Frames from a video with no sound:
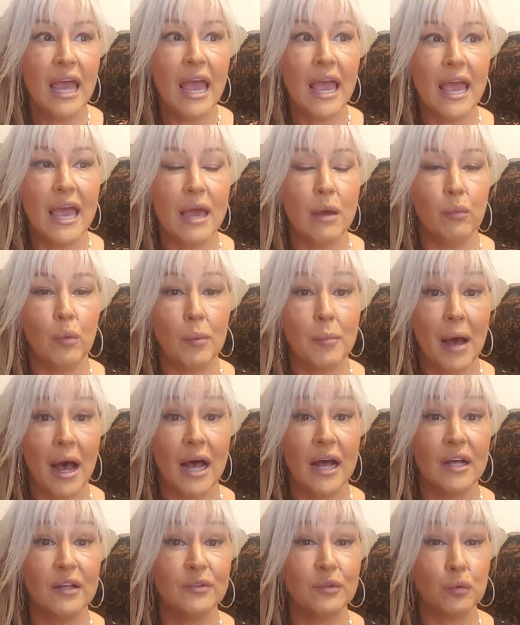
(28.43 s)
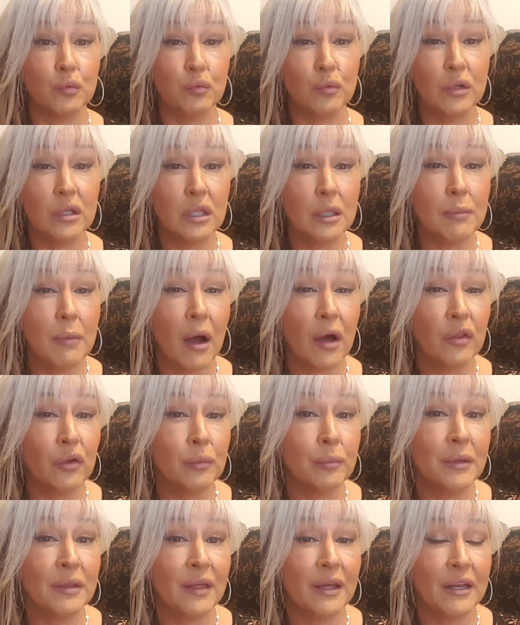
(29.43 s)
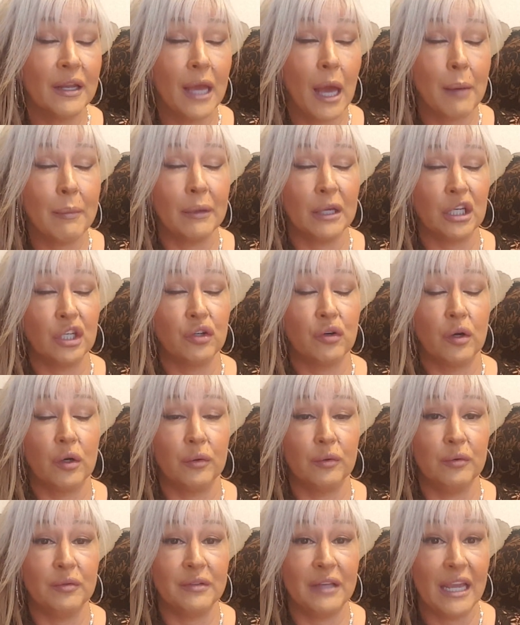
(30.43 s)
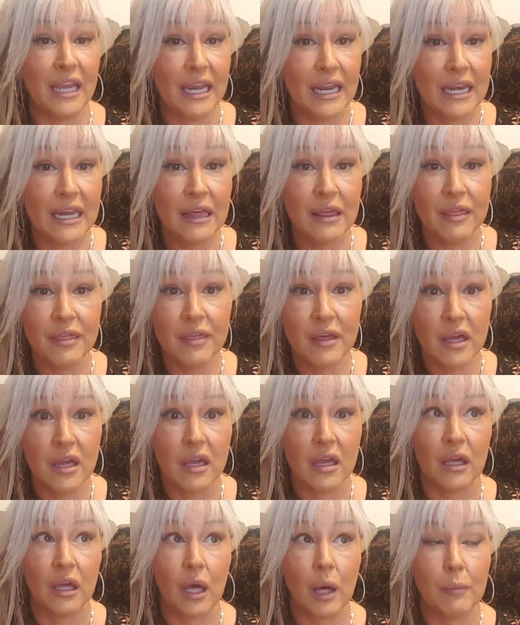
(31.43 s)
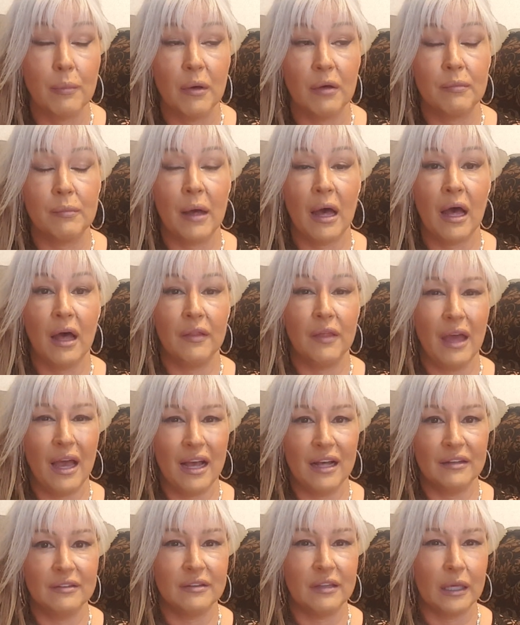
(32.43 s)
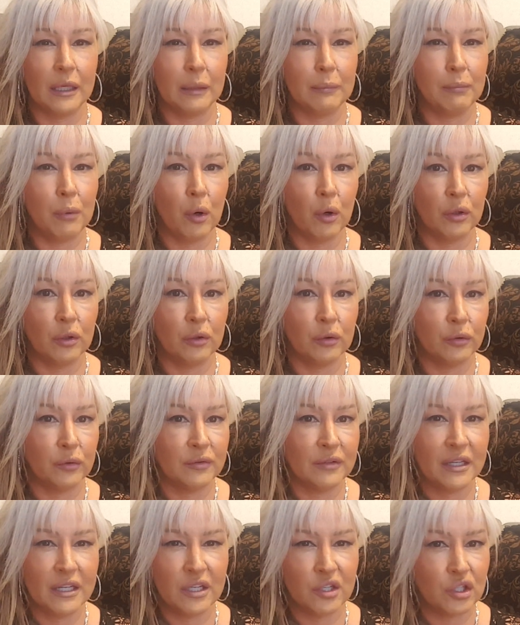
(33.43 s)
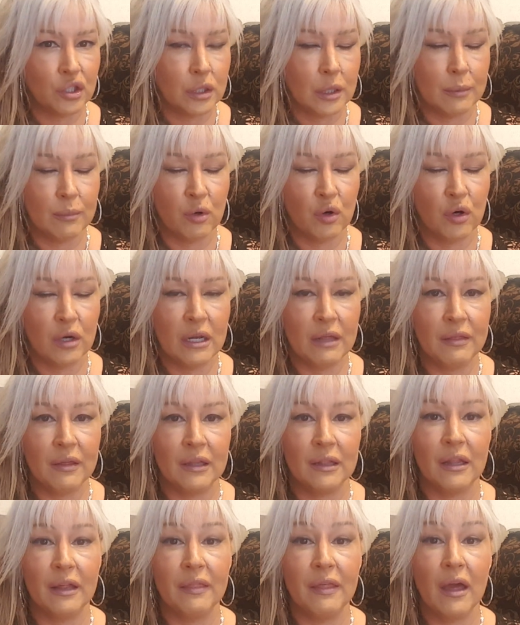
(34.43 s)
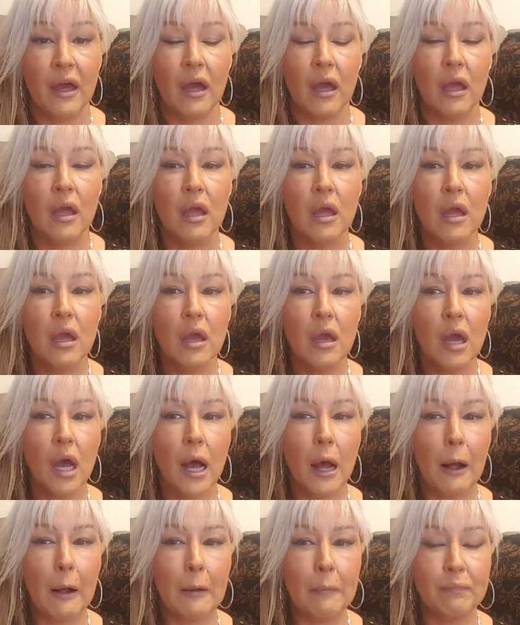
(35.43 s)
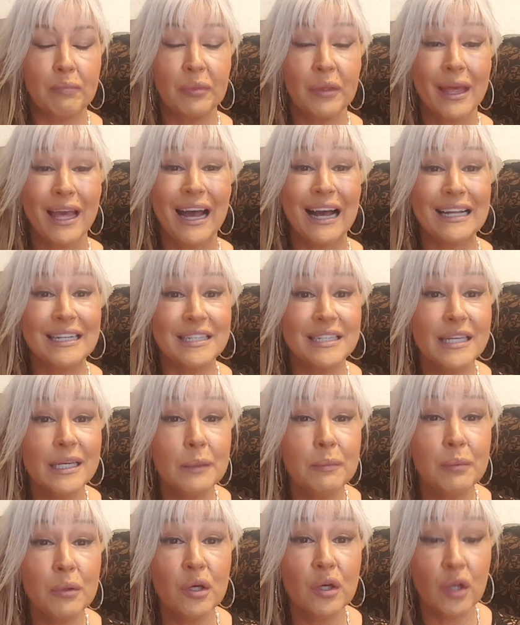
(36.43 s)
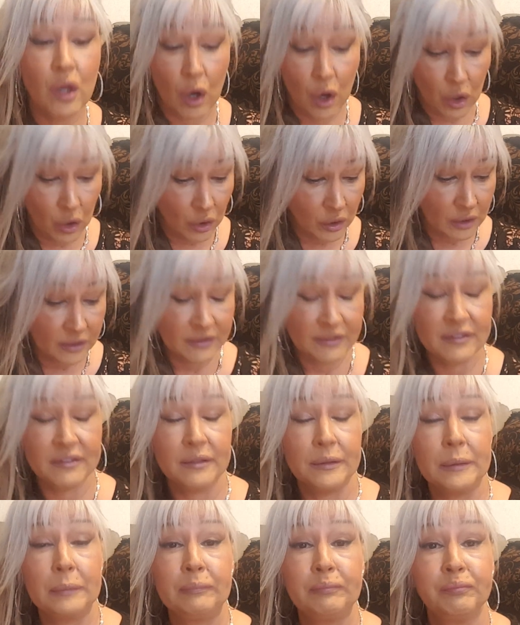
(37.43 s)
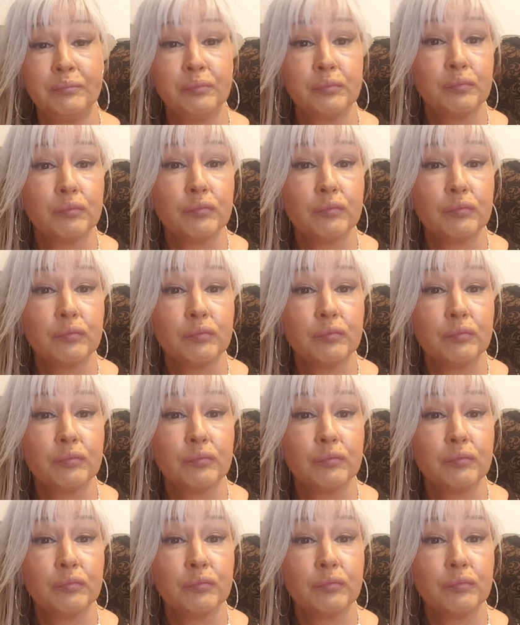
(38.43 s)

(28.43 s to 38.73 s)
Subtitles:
And when my eyes are really bothering me that day, I make sure I don't use anything above my eye that has like particles in it, shimmer or anything like that. I did put on some